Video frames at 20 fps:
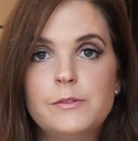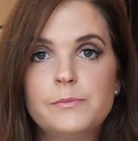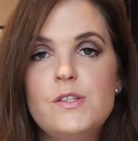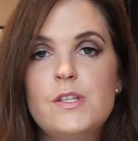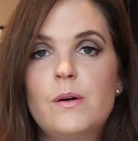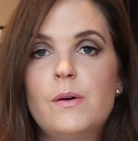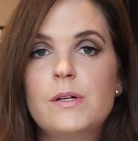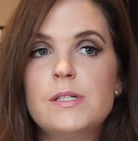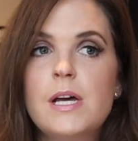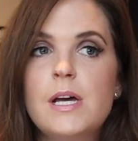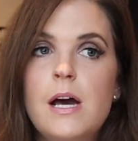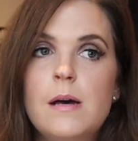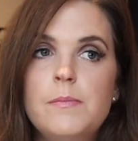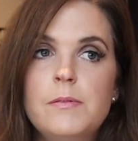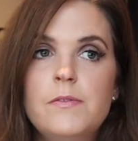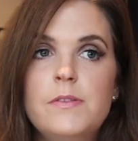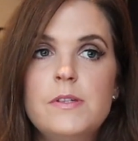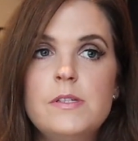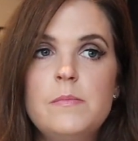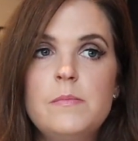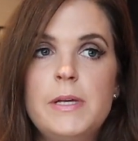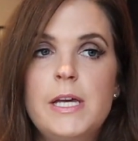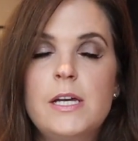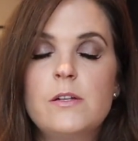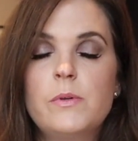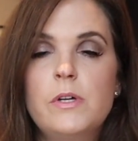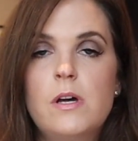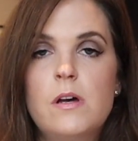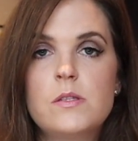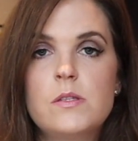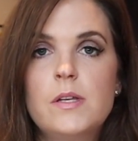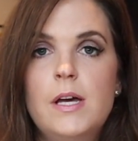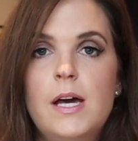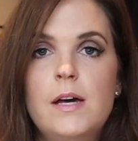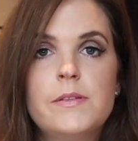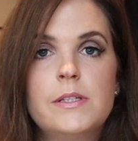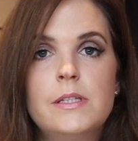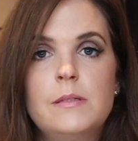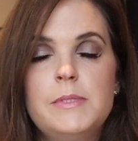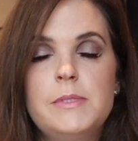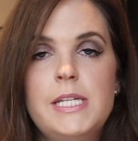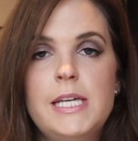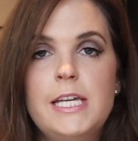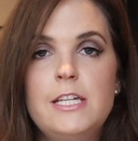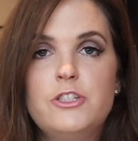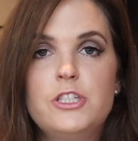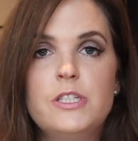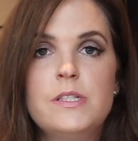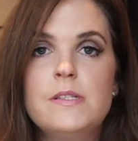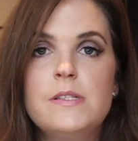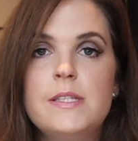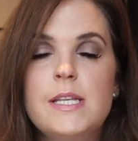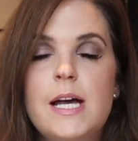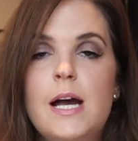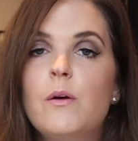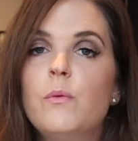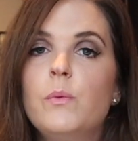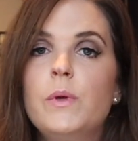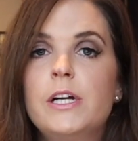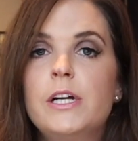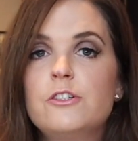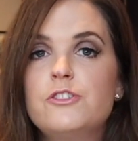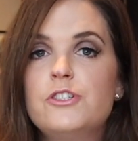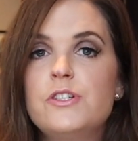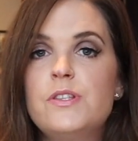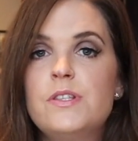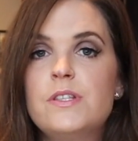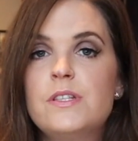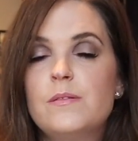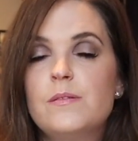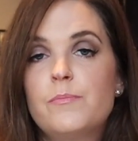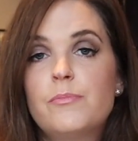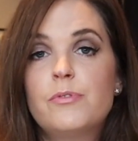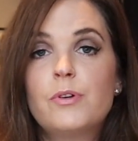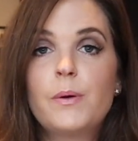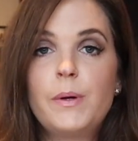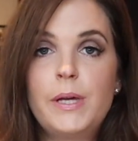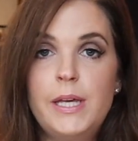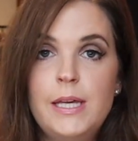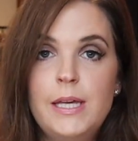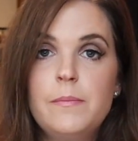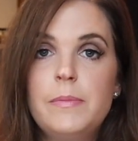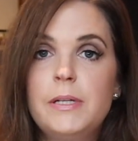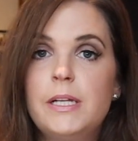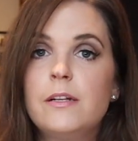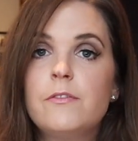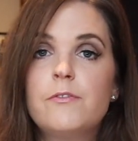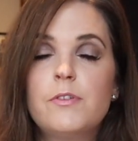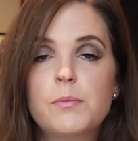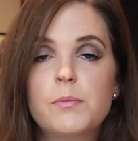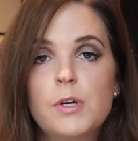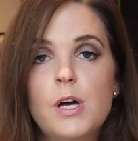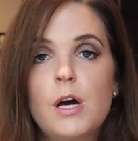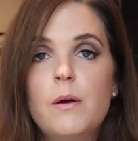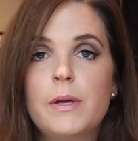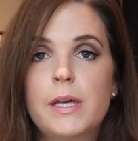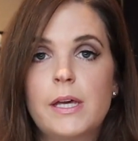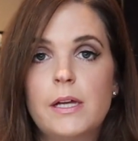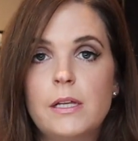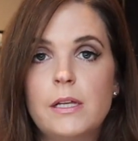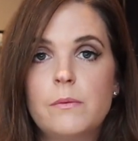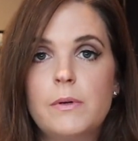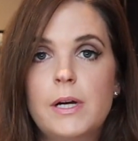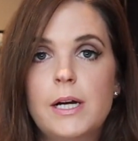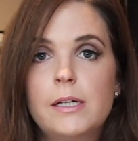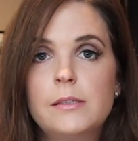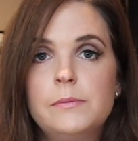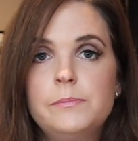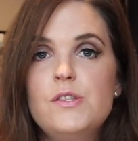So on top of the demand, we also have the limitations that we are just prohibited from going anywhere.